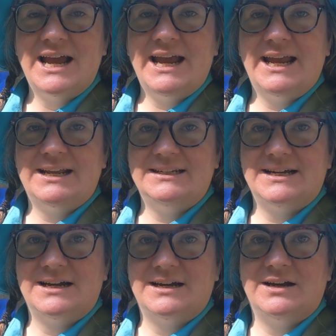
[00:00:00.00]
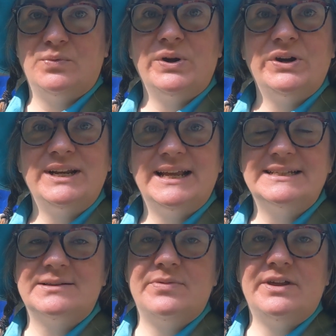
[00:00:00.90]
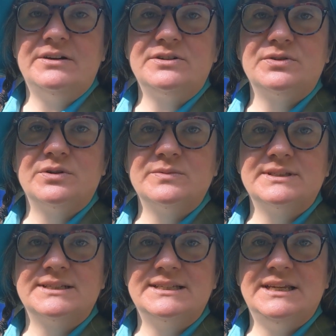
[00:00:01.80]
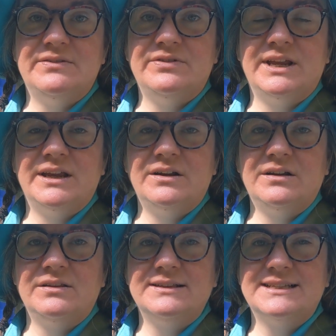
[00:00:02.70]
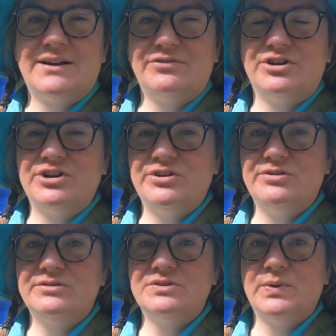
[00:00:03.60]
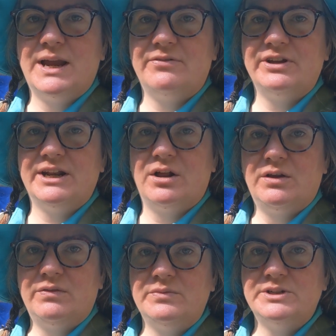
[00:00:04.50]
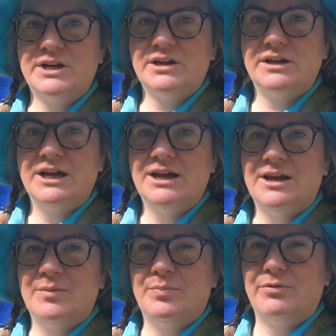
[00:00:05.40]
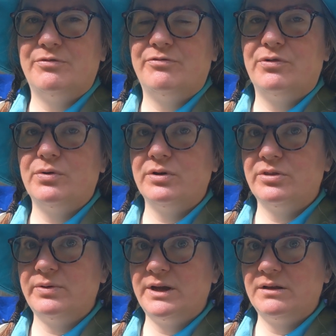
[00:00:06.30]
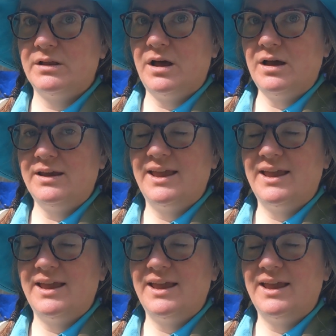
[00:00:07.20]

and uh, we're gonna get some thunderstorms this evening, this afternoon, so we have to get all of them dug before three o'clock